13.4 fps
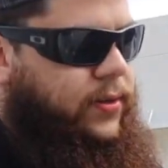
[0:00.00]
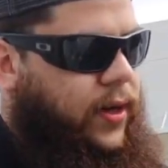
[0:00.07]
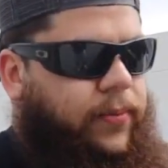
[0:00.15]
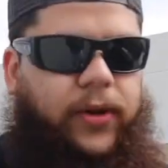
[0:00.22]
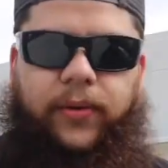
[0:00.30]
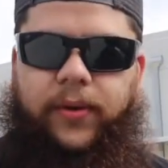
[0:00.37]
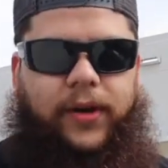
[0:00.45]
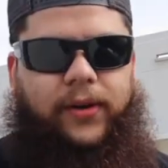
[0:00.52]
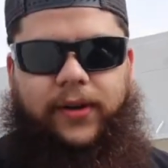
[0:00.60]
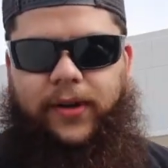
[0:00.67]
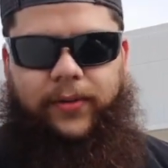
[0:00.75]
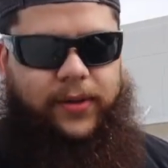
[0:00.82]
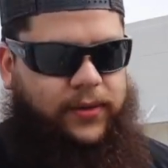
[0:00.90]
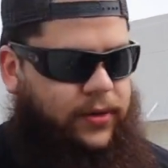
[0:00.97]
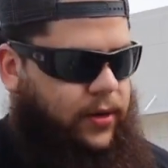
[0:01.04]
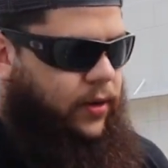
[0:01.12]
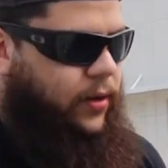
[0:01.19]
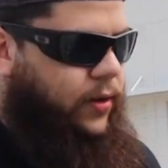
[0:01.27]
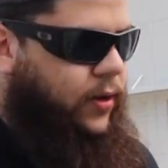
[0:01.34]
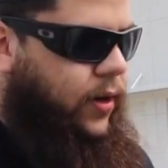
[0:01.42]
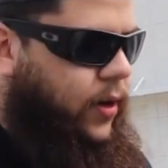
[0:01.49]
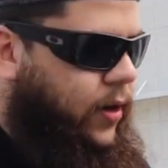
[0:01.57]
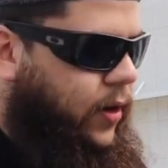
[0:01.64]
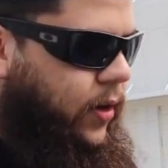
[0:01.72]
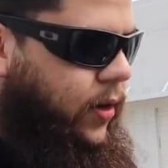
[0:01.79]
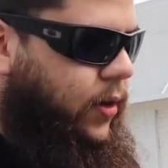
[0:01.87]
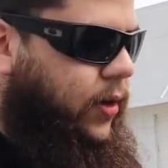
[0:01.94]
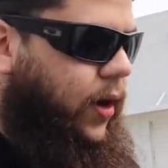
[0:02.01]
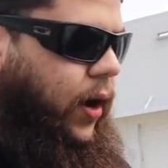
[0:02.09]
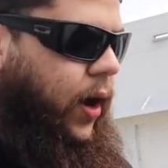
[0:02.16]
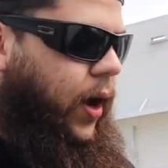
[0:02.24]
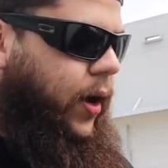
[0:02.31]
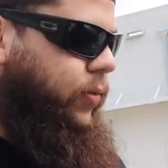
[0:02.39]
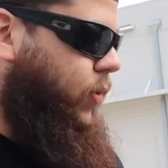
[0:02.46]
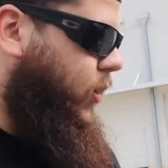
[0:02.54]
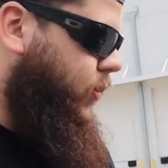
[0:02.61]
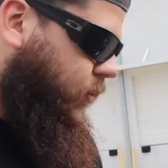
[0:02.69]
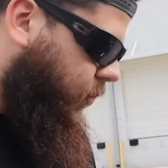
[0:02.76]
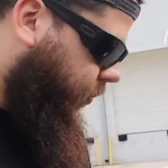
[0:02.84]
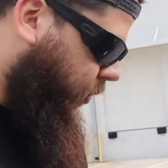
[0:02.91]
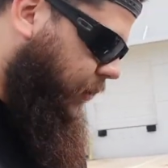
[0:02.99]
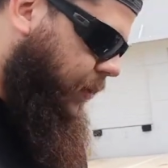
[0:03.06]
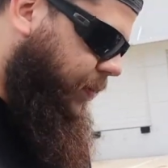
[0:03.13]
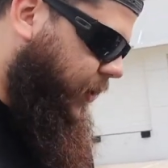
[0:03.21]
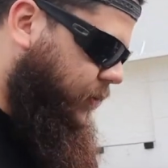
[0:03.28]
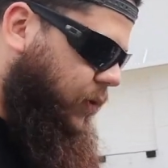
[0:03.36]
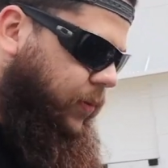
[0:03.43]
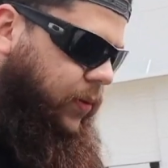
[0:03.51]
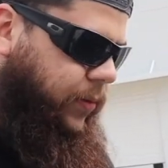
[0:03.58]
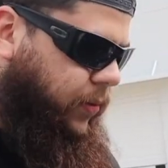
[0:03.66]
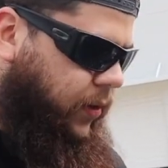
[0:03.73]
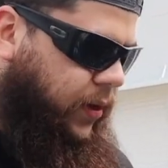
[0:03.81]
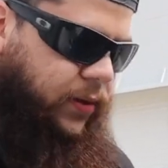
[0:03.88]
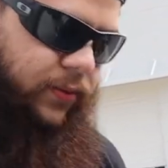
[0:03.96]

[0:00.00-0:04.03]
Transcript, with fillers: gotcha. I'm nowhere near done with this car. Uh, gotcha, gotcha. I want to do the PRL big turbo upgrade